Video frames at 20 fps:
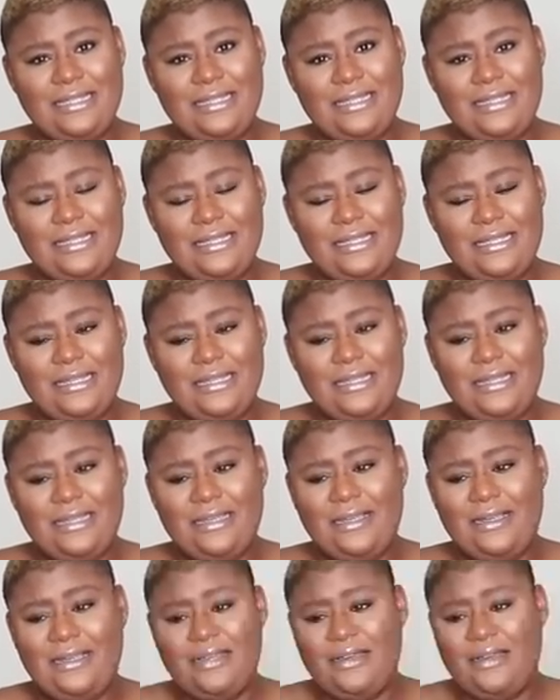
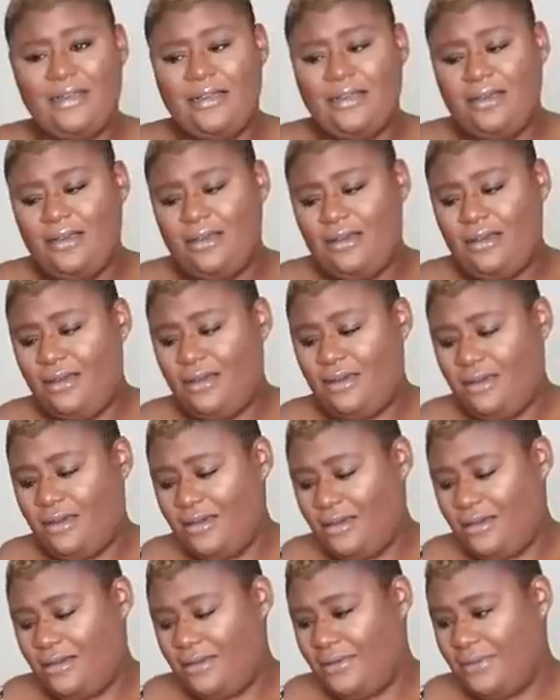
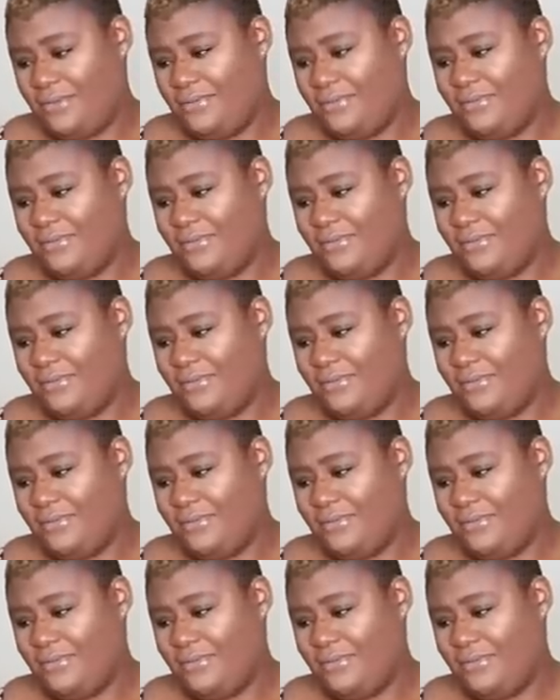Nobody speaks.